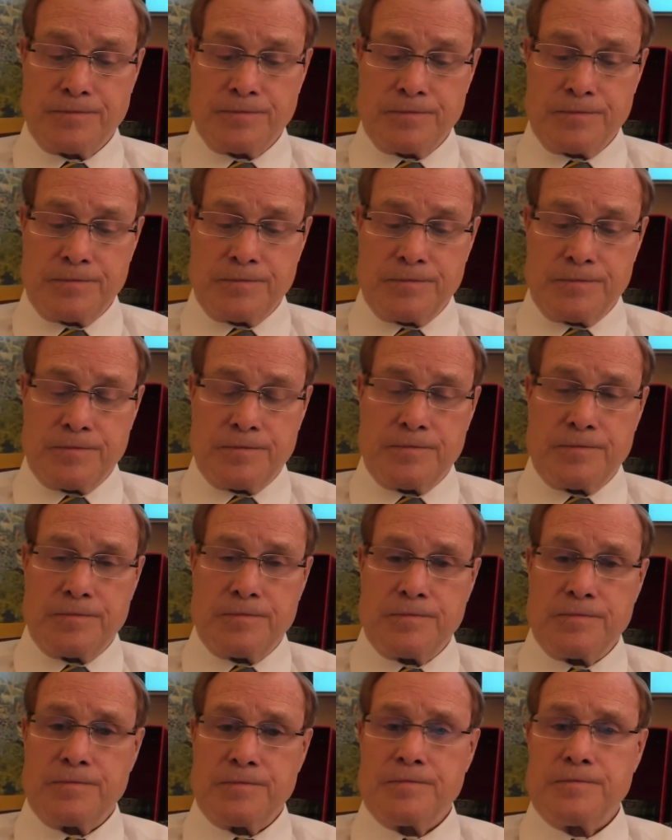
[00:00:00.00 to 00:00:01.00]

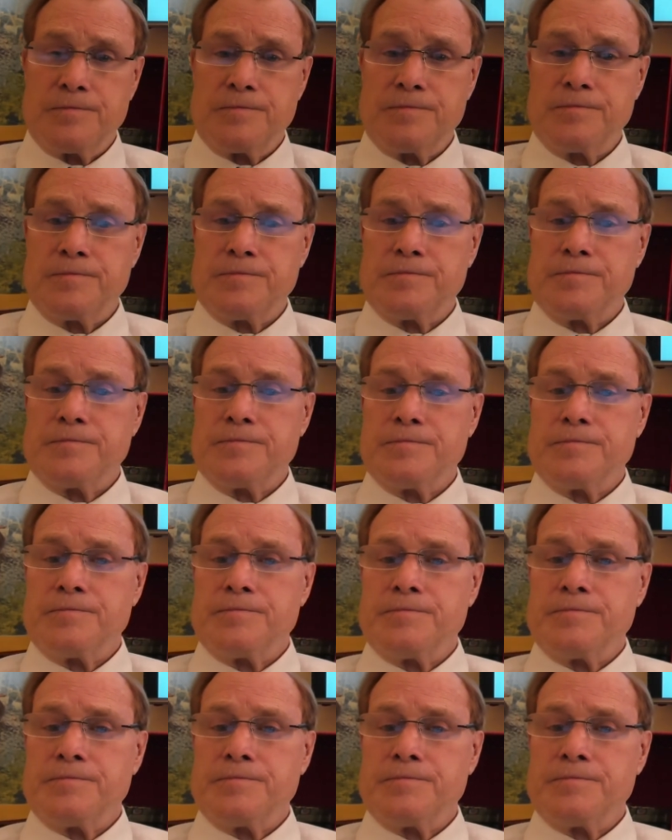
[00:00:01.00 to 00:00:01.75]
Nobody speaks.